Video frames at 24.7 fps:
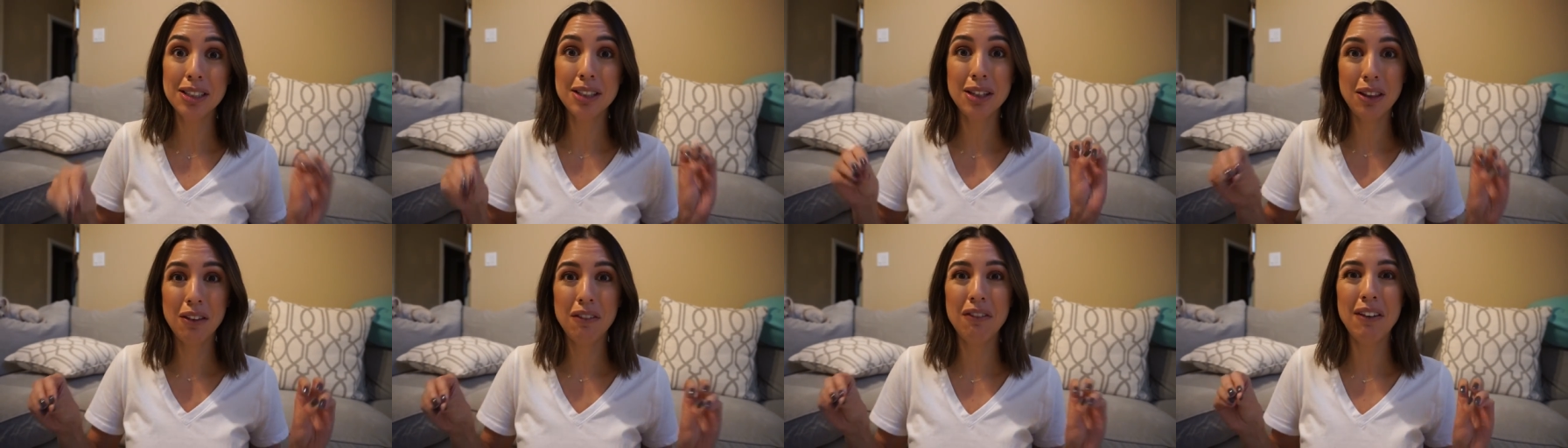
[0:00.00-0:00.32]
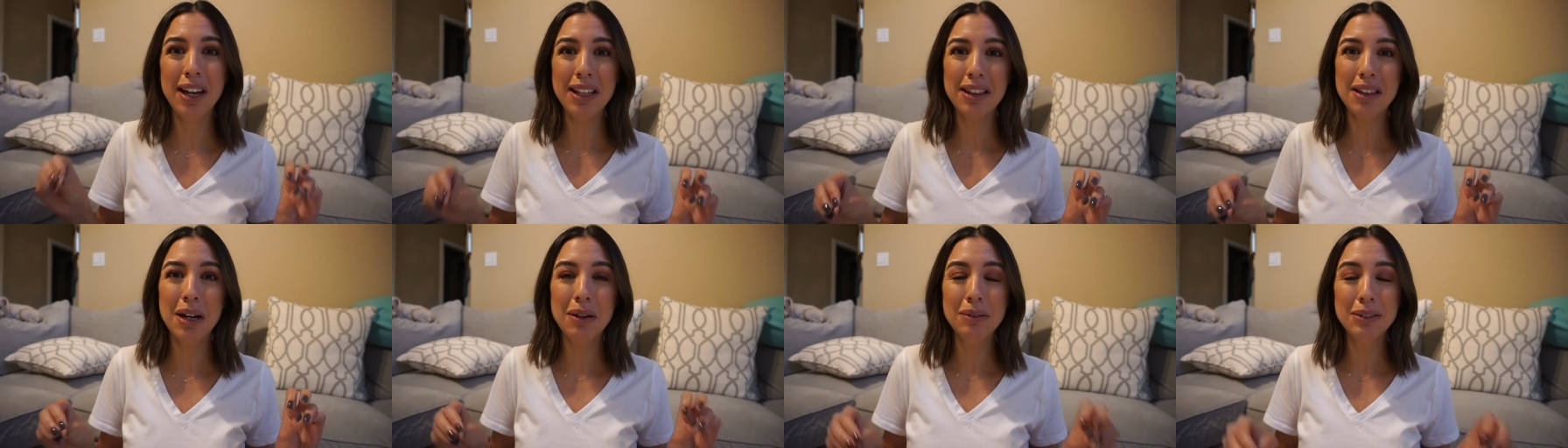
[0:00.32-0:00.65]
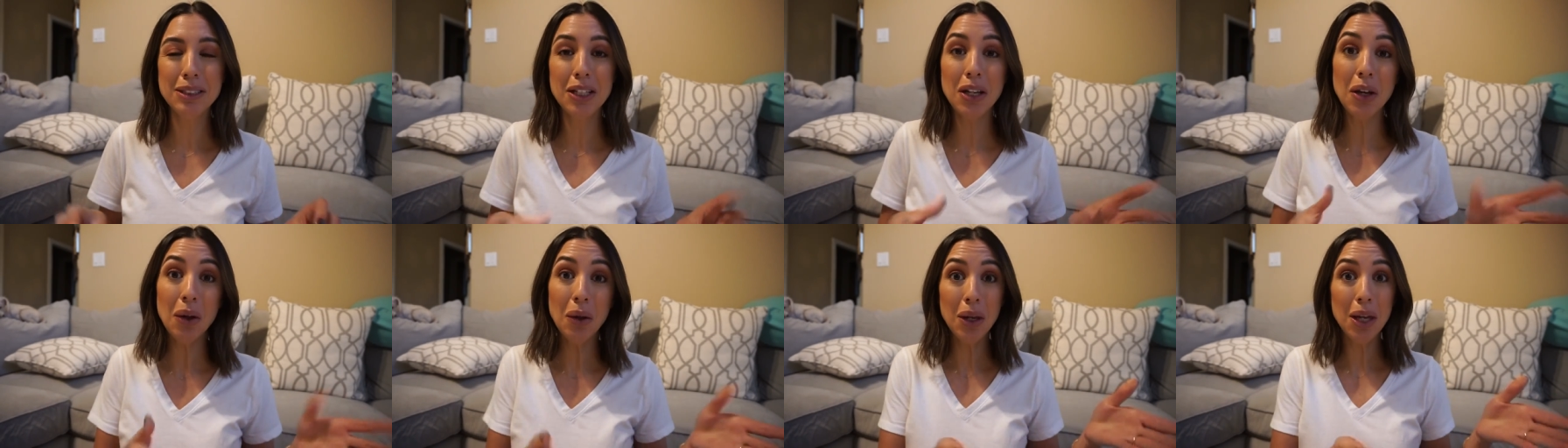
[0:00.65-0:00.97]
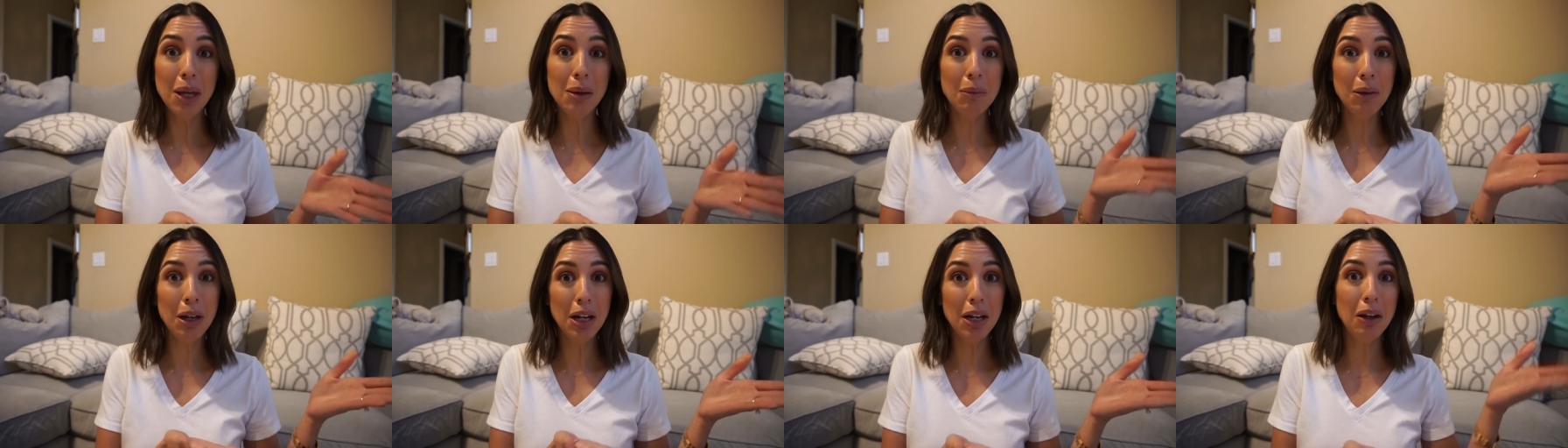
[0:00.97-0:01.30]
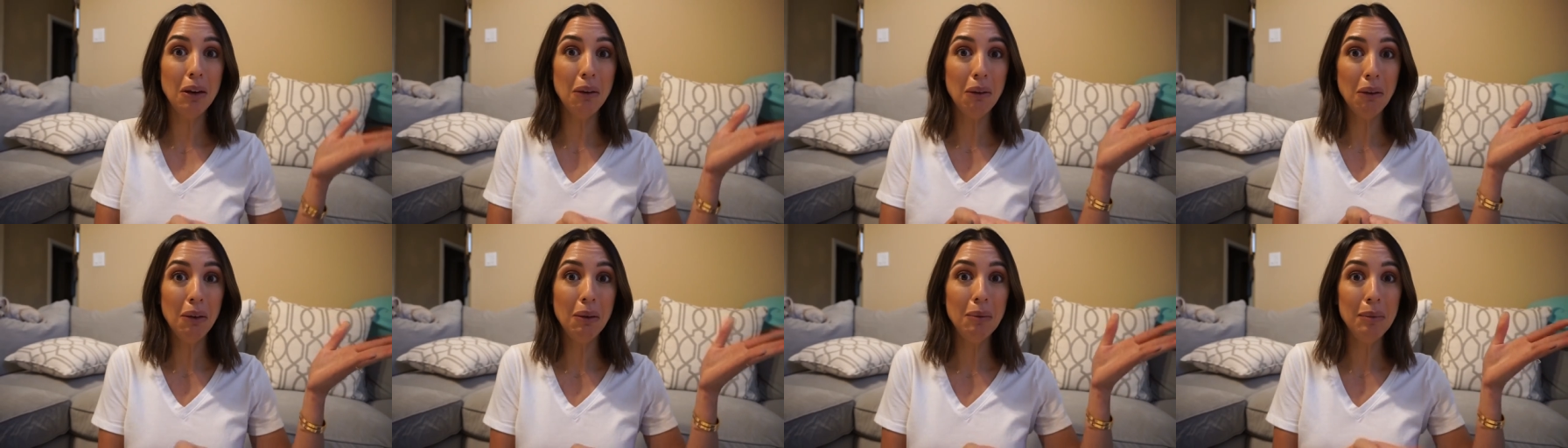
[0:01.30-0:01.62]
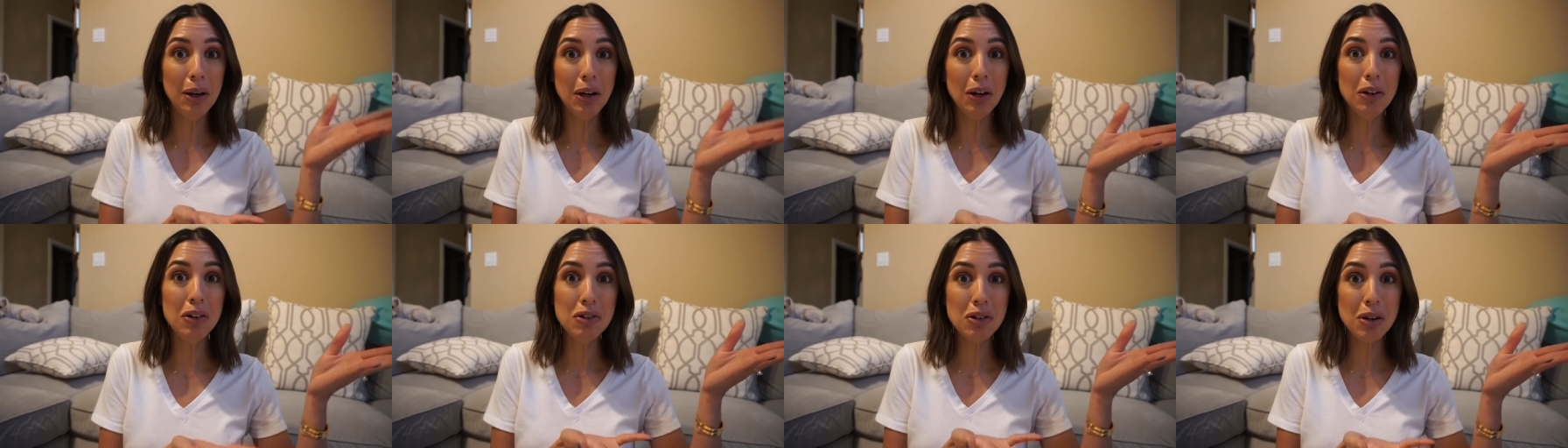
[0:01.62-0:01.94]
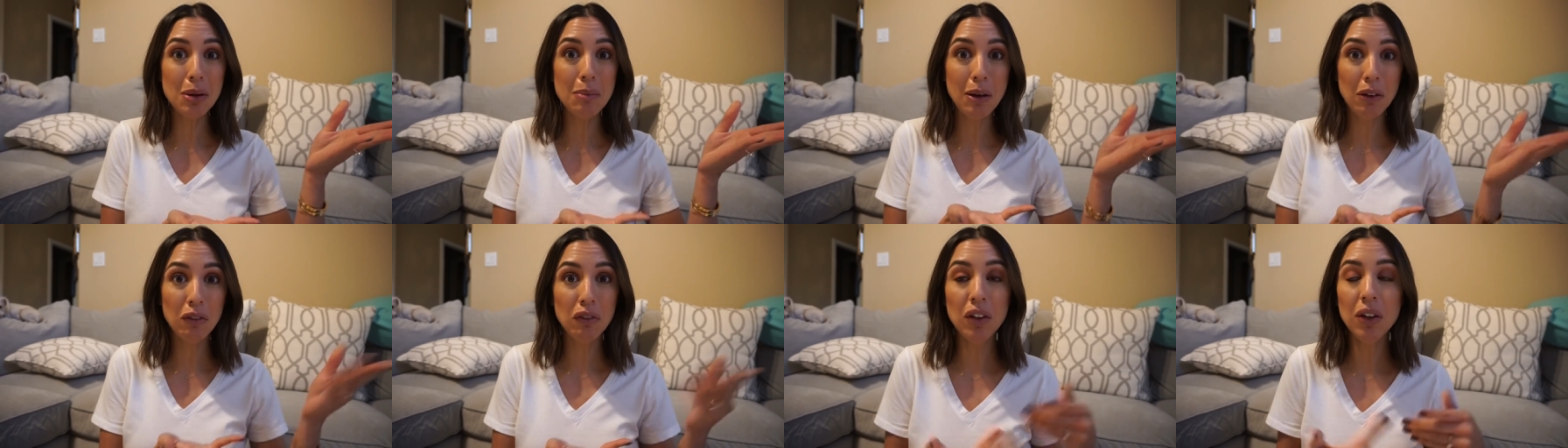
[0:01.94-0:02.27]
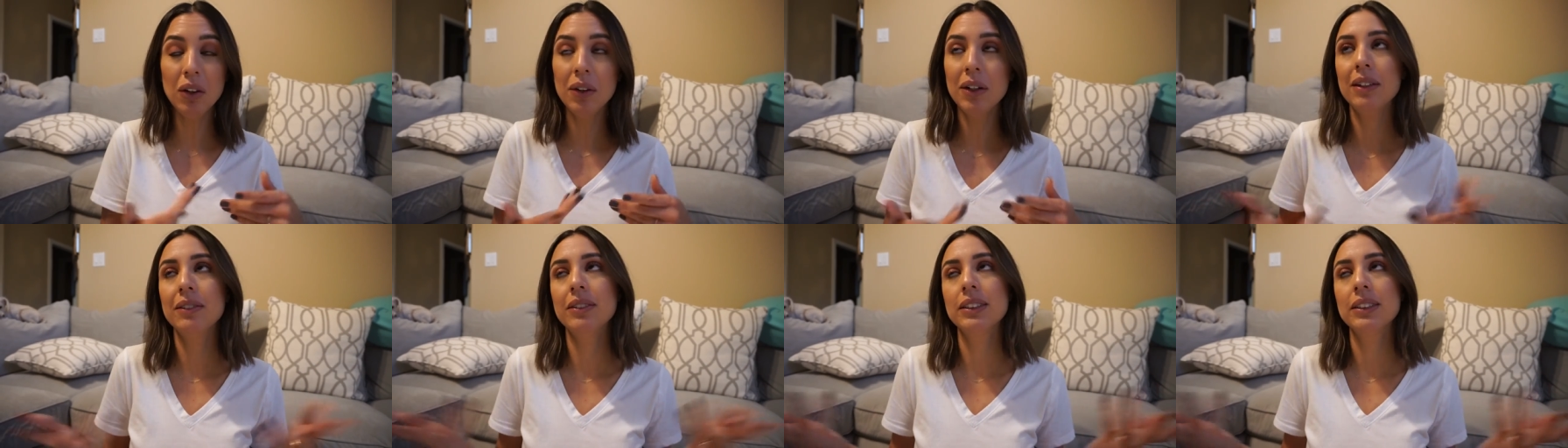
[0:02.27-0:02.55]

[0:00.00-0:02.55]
So the fact that I was like, oh, I'm gonna go home and enjoy my food.